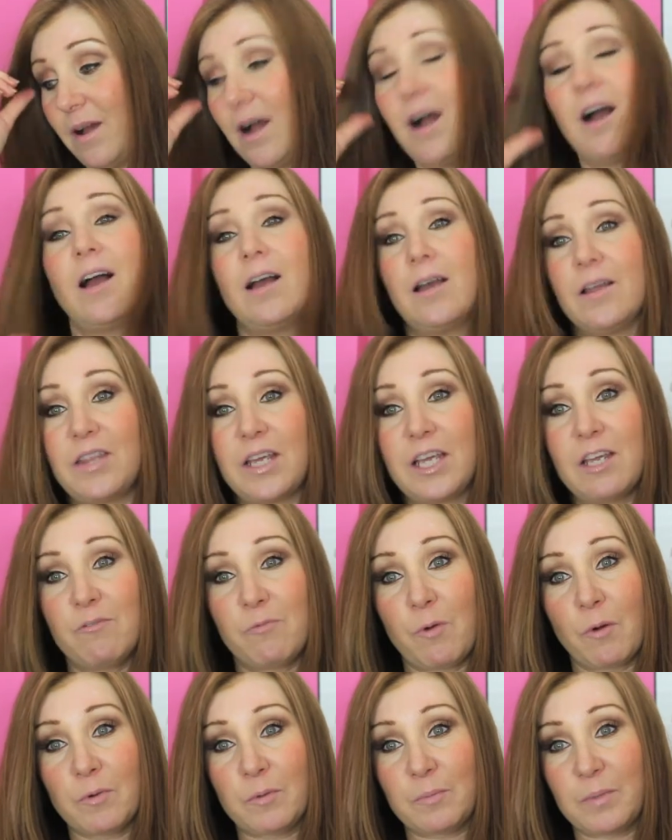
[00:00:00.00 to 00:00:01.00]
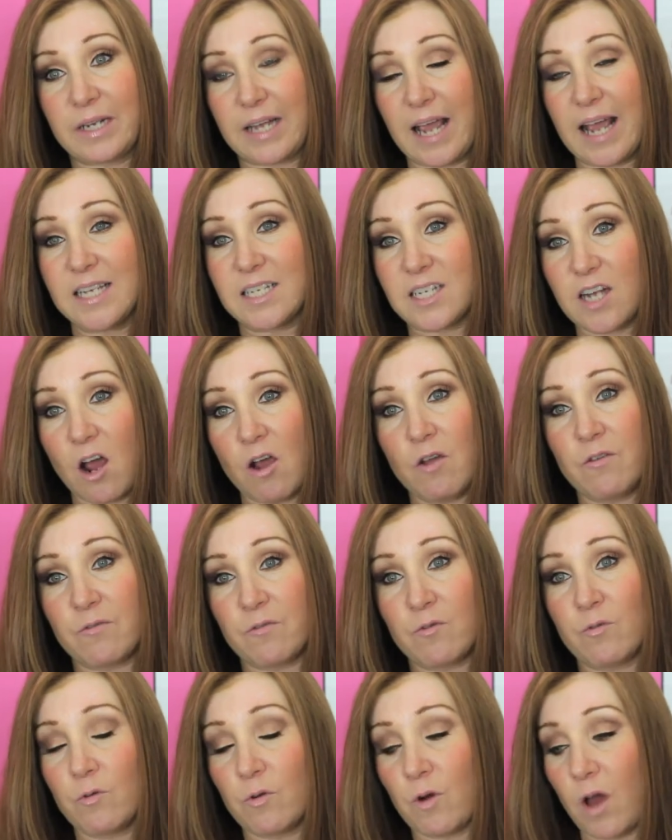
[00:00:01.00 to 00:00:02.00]
I think you've probably guessed,
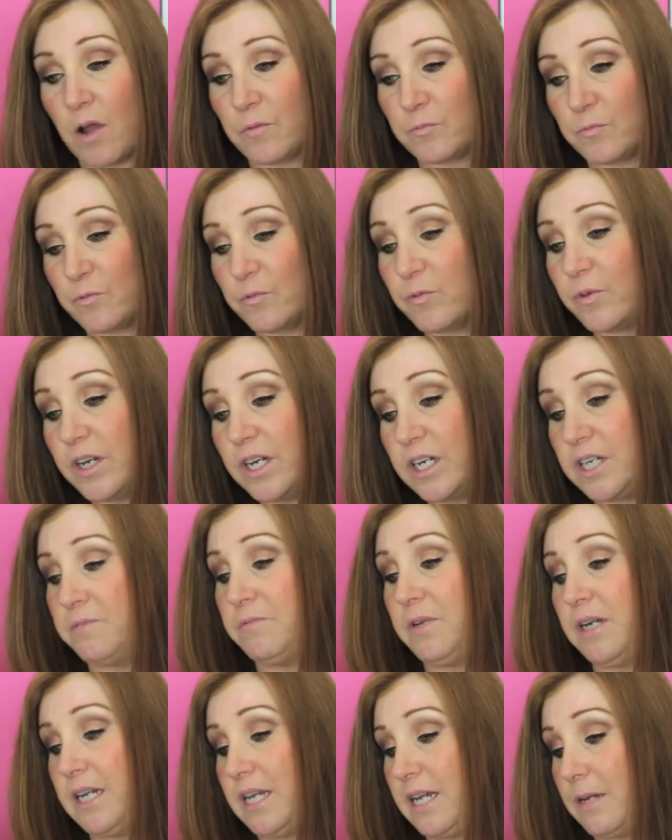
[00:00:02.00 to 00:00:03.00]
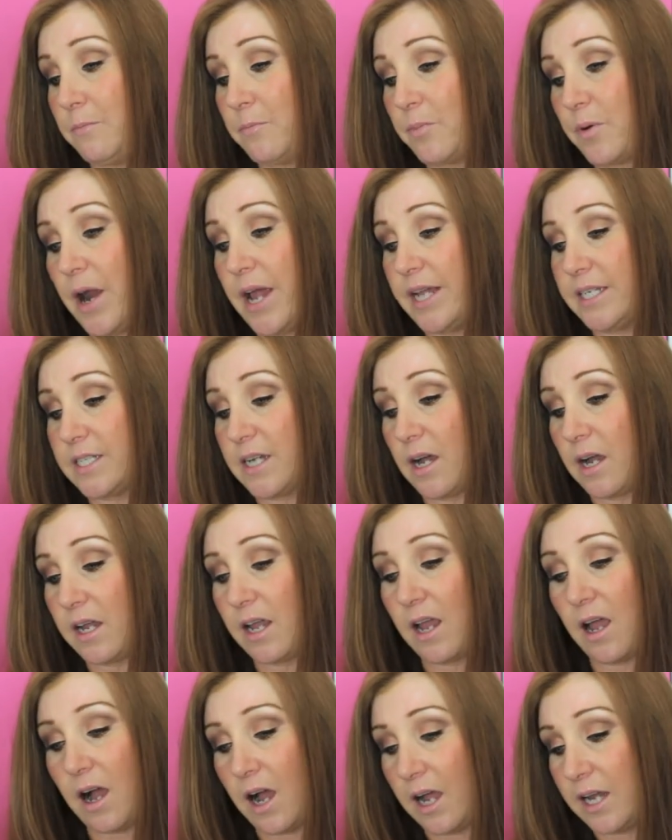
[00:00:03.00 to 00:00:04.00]
overall I'm really, really impressed.
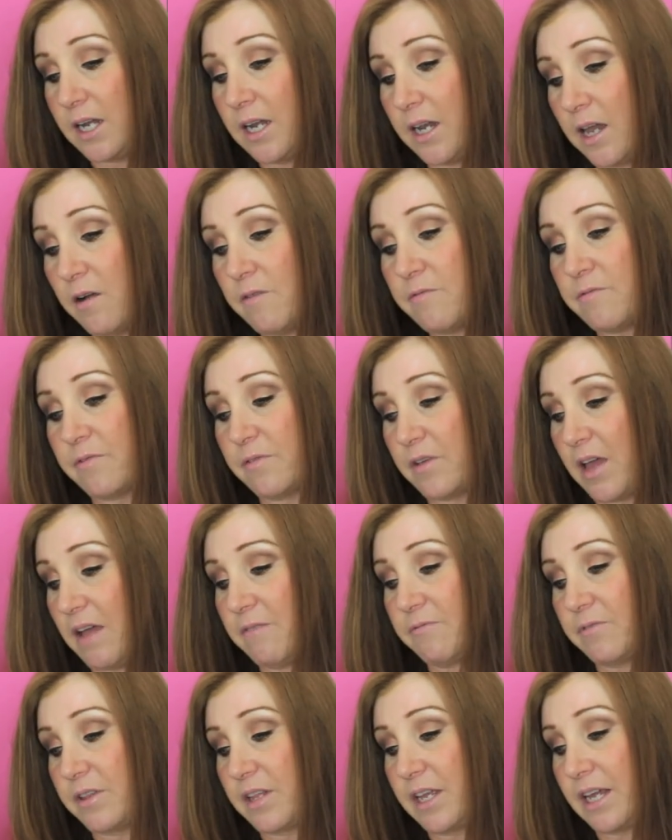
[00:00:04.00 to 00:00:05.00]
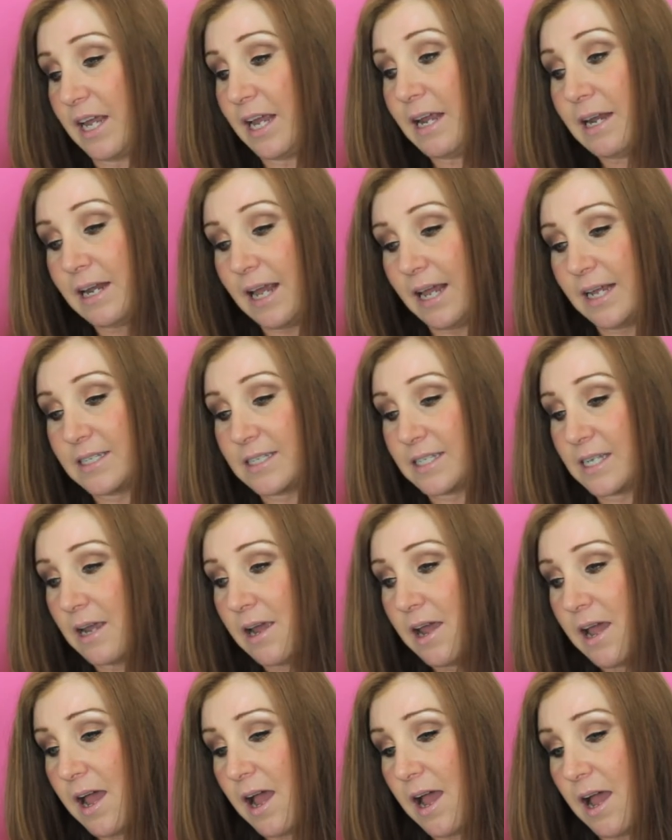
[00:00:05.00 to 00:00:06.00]
I love everything in it.
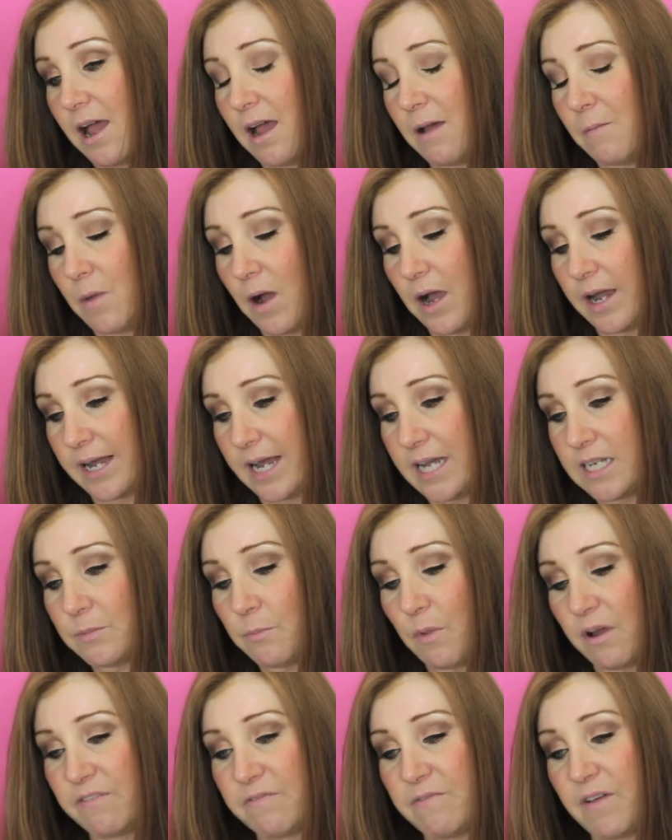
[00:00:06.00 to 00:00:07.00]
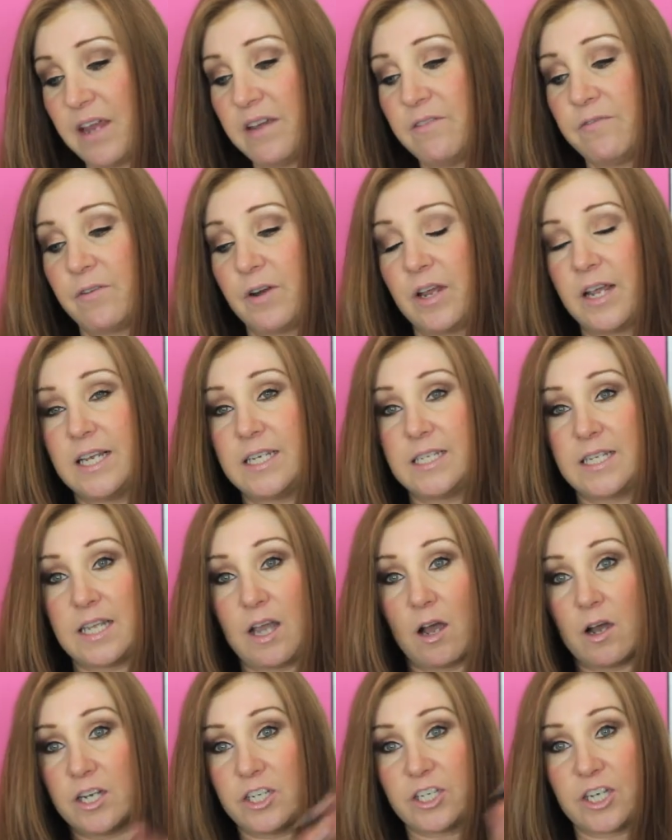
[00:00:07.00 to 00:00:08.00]
I guess my favourite is the
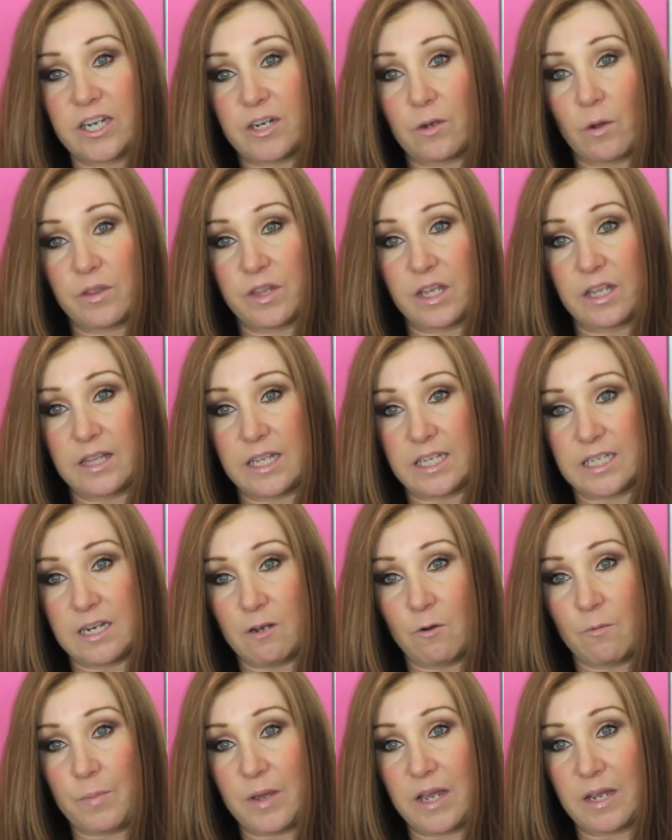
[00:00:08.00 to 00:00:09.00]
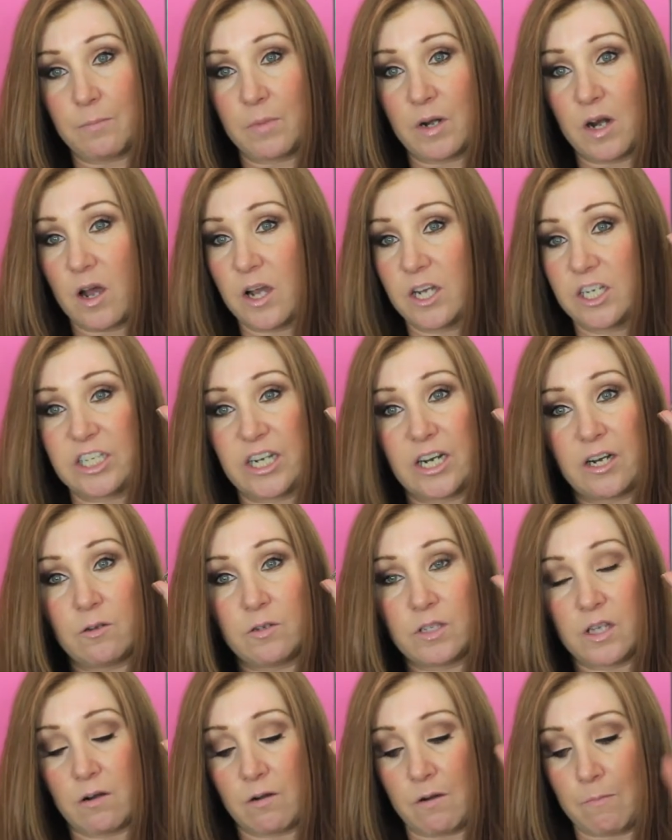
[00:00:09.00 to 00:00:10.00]
eyeshadow. I think this little pigment
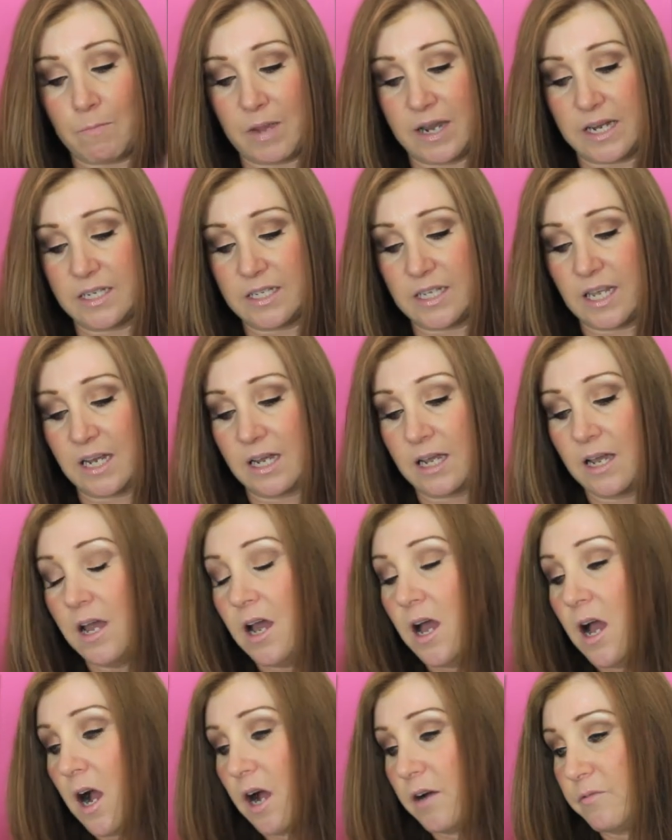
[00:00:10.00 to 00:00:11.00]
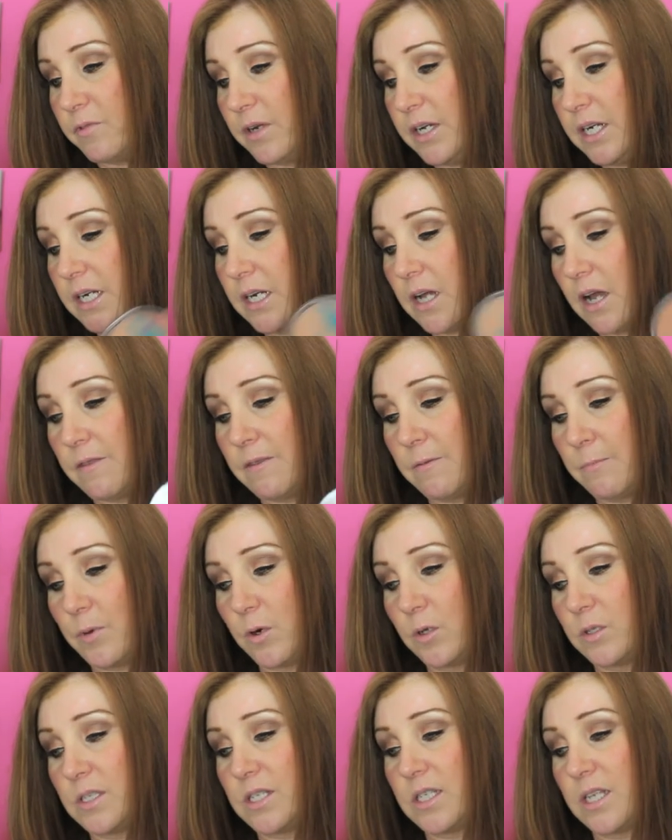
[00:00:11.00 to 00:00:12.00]
eyeshadows are amazing. I really like the
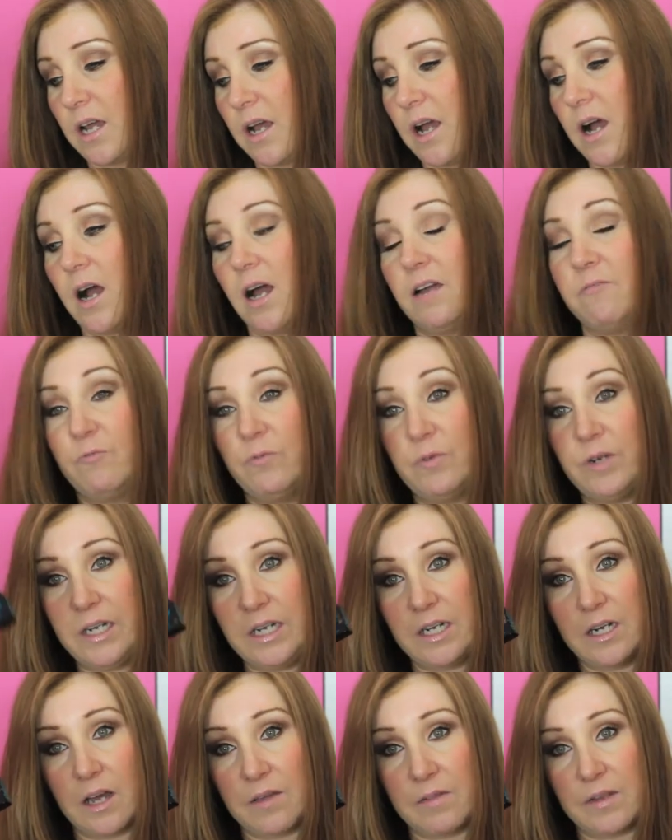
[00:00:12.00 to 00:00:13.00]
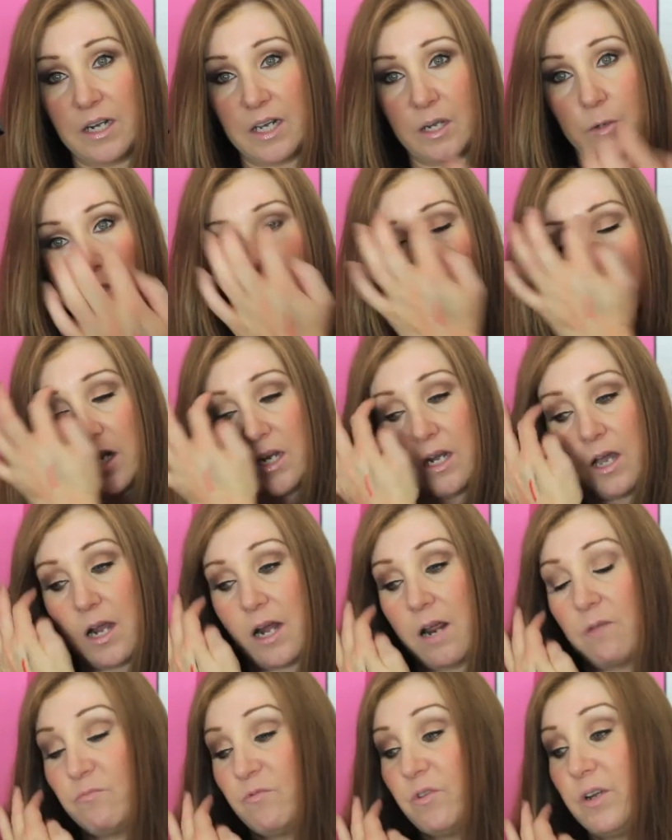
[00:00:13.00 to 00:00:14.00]
bronzer. I really like the liquid
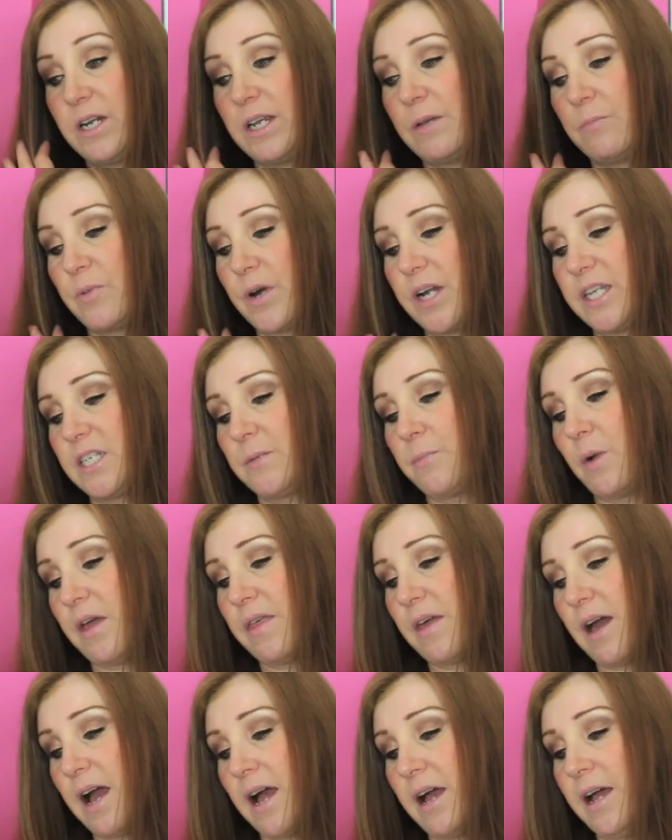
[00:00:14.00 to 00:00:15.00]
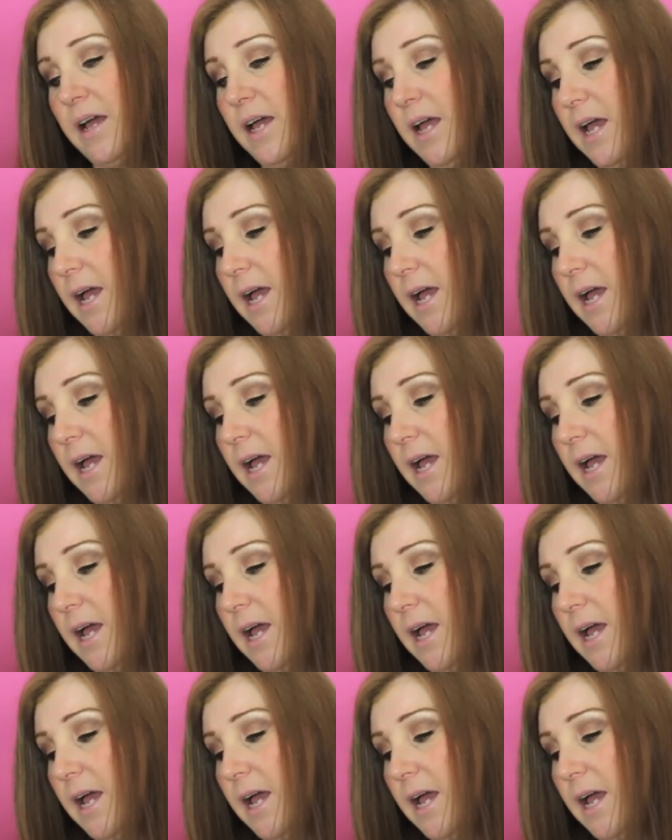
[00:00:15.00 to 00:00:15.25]
eyeliner. I'm really impressed by that.